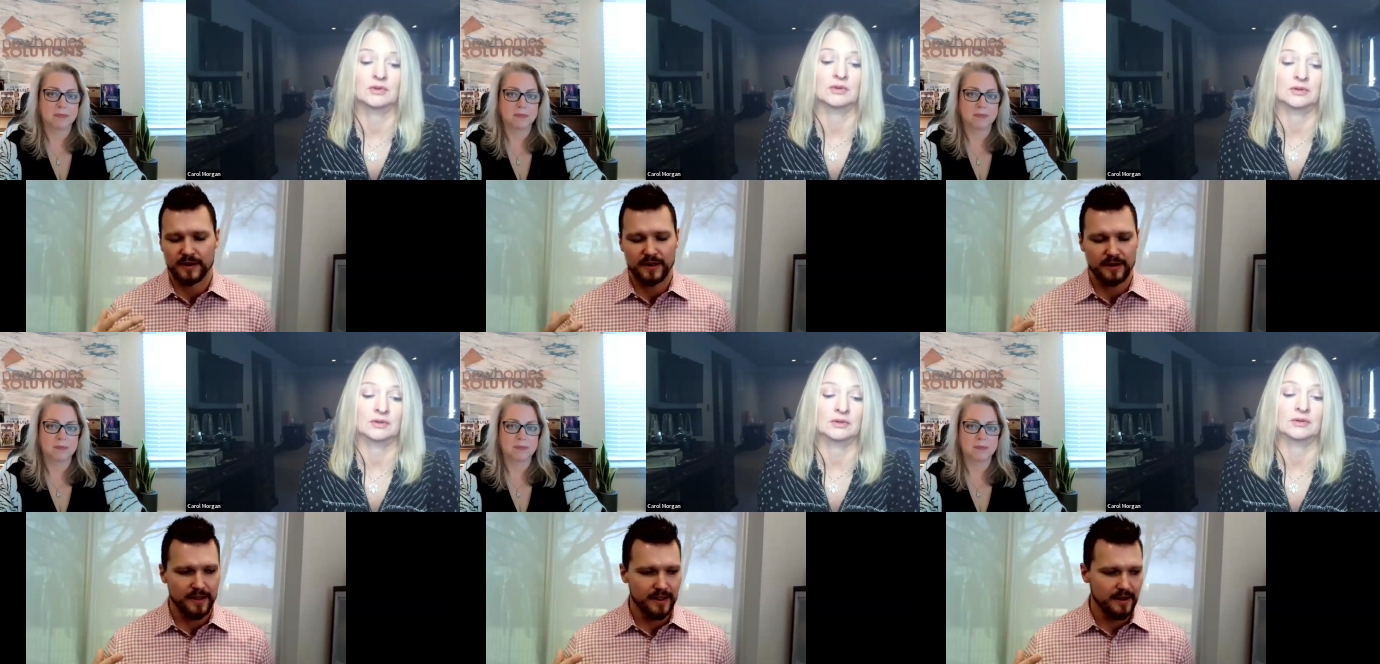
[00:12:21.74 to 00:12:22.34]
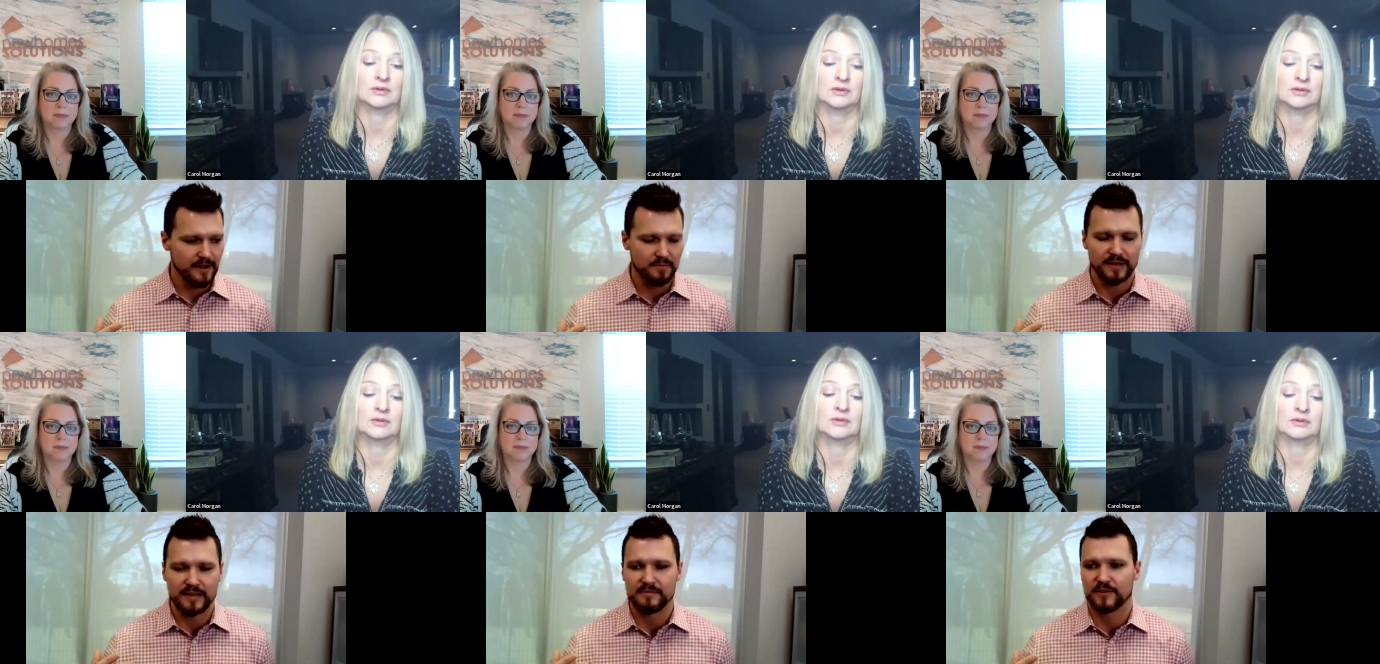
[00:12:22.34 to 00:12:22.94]
Speaker 1: and and, and a
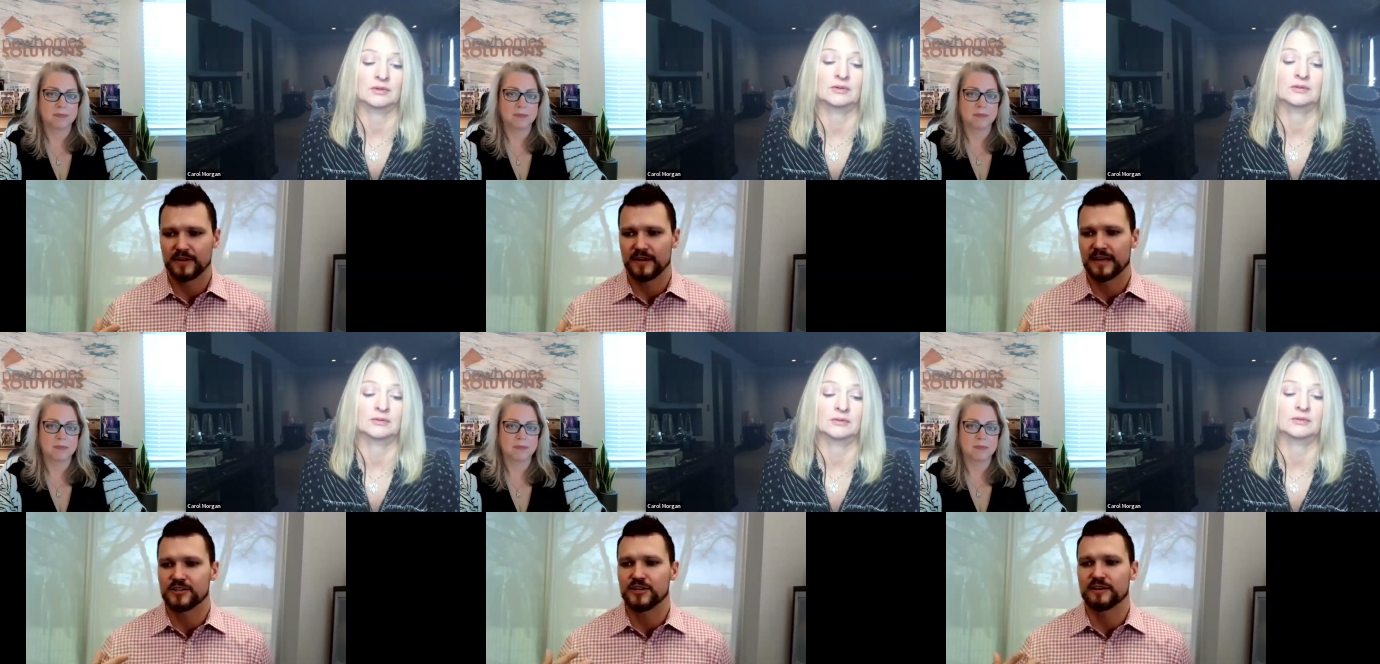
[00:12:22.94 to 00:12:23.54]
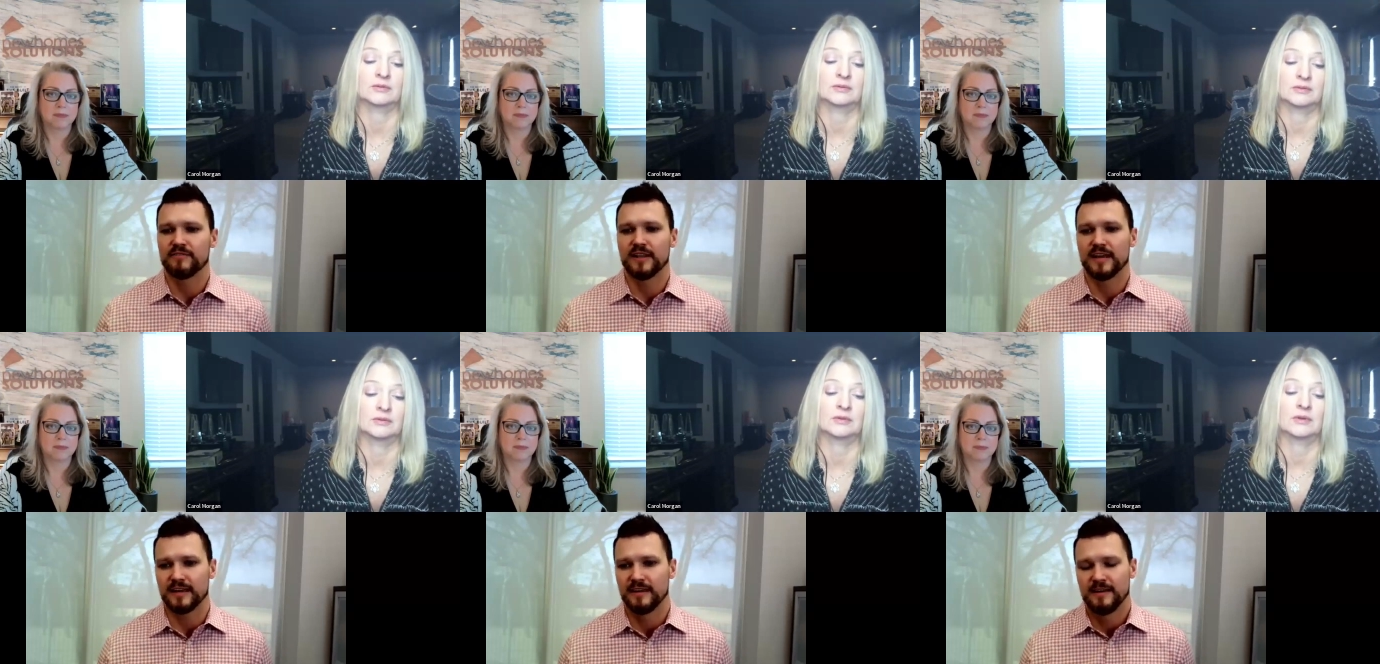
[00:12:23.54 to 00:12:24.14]
believer in like Chick Fil
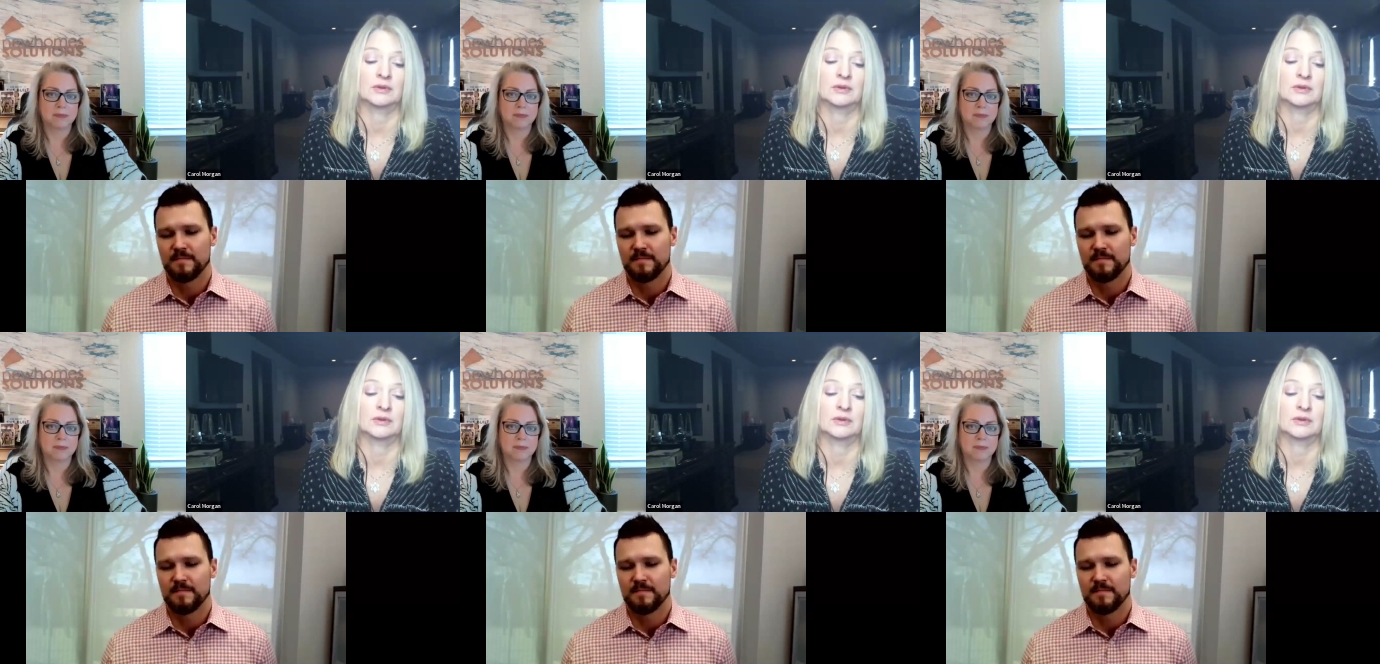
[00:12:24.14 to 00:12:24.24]
A.